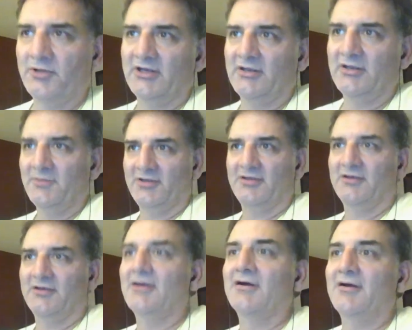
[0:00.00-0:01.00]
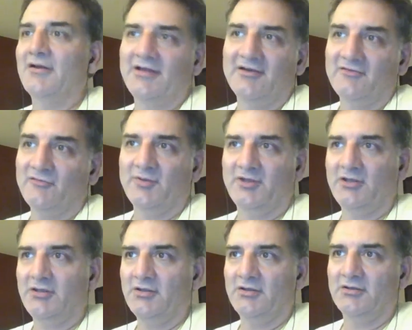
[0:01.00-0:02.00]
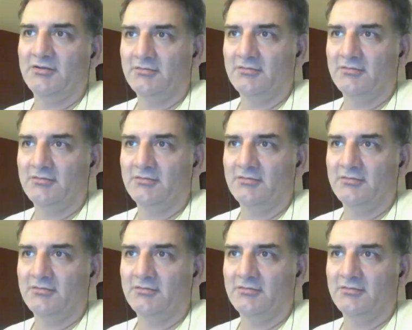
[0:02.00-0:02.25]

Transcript: on being at ASP in